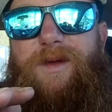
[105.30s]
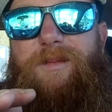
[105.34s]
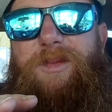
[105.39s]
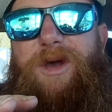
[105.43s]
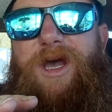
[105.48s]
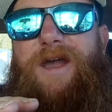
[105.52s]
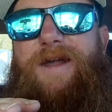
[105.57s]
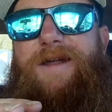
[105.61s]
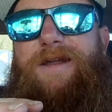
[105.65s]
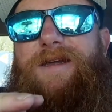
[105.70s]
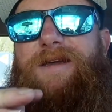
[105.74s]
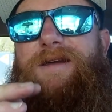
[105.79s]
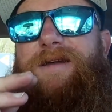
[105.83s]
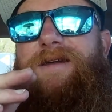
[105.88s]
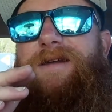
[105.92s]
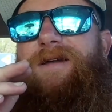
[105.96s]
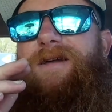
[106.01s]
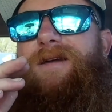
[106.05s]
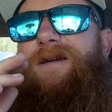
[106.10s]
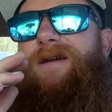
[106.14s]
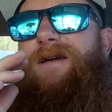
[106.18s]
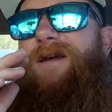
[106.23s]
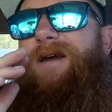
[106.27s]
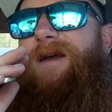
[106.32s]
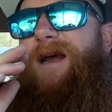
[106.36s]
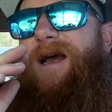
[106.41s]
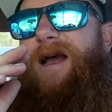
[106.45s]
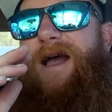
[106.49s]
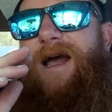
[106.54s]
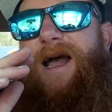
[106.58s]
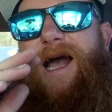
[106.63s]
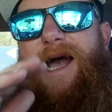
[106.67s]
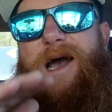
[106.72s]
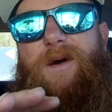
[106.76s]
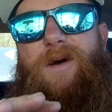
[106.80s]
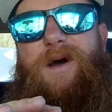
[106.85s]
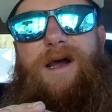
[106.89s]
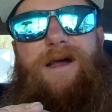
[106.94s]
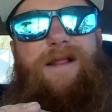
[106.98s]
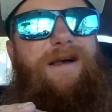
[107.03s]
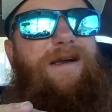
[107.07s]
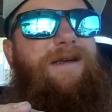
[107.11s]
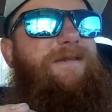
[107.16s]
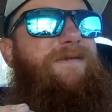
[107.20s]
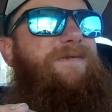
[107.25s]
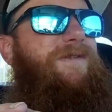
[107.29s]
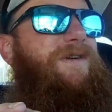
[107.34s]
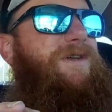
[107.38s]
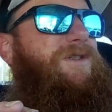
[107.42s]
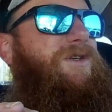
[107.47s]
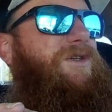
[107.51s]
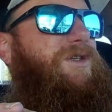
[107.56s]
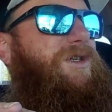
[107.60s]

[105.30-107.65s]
the bank how I like to fish a